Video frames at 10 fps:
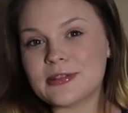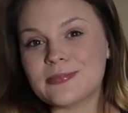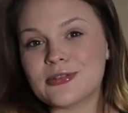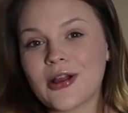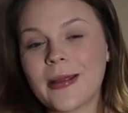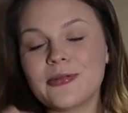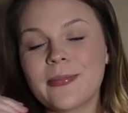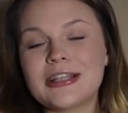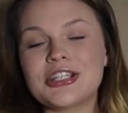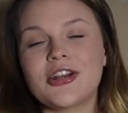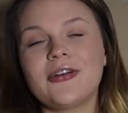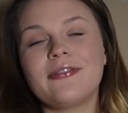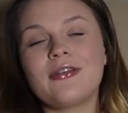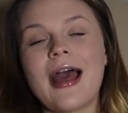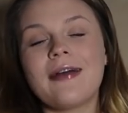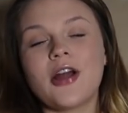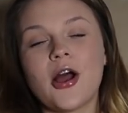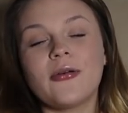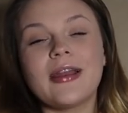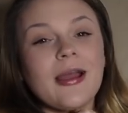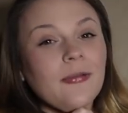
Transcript: Subscribe to my channel if you have not already.